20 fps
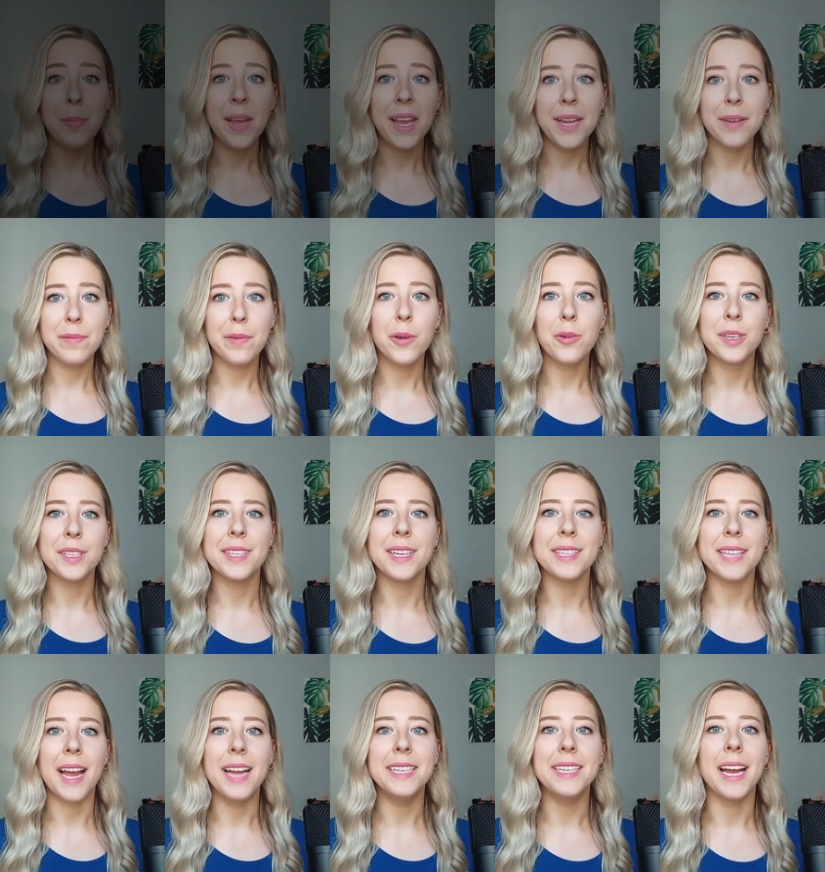8
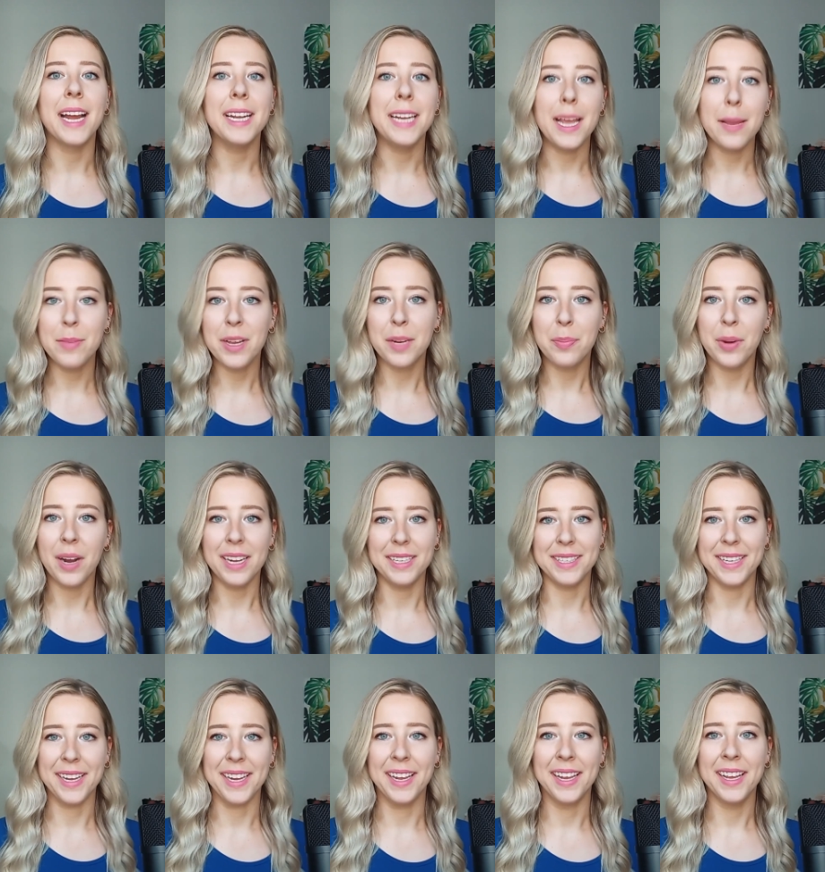focuses on dynamic
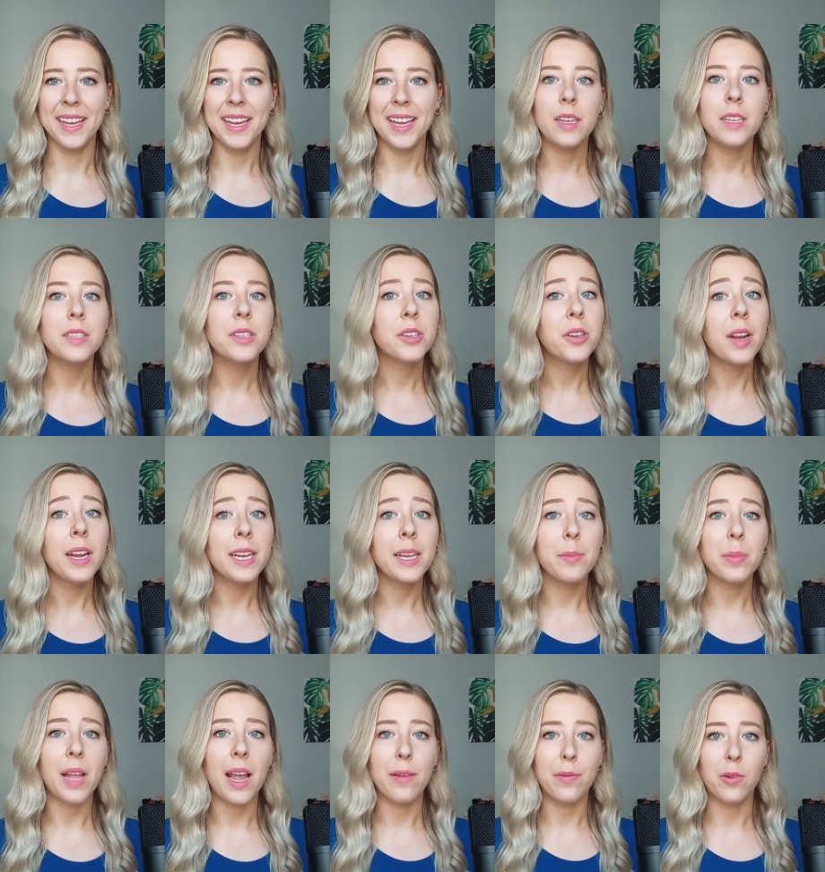pricing.
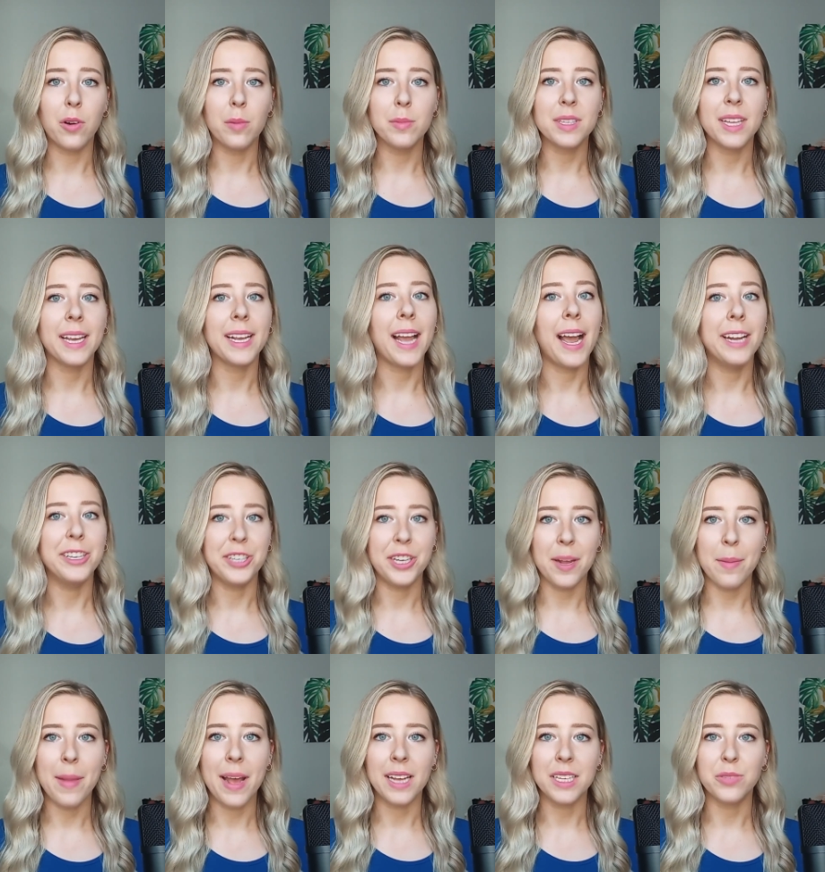Integrating platforms like
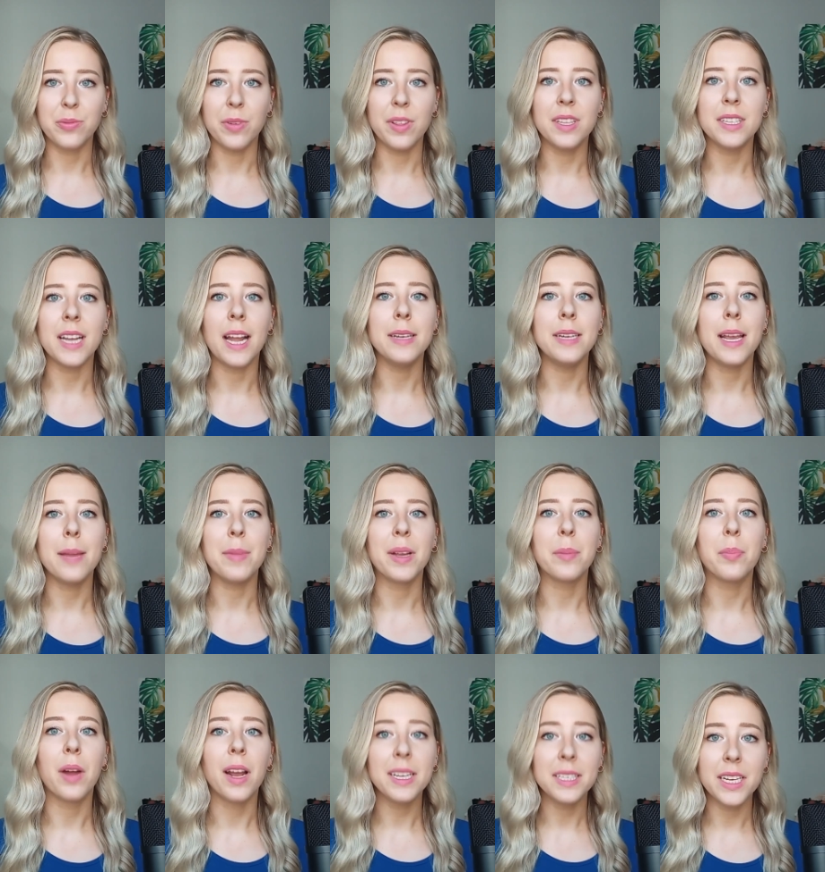IGMS with
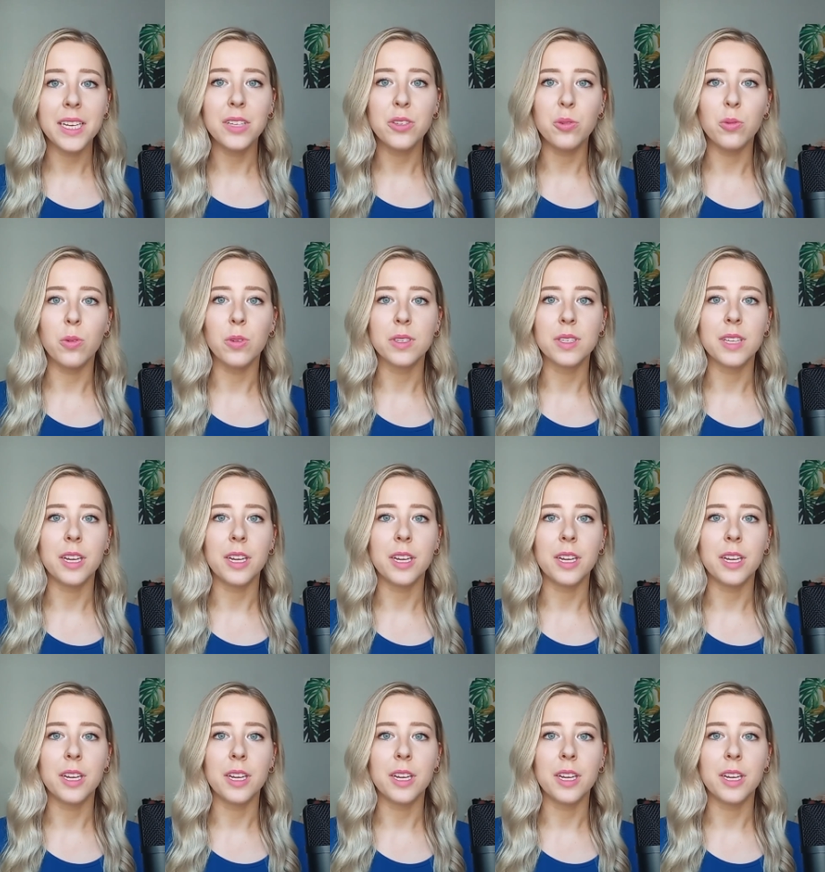dynamic pricing tools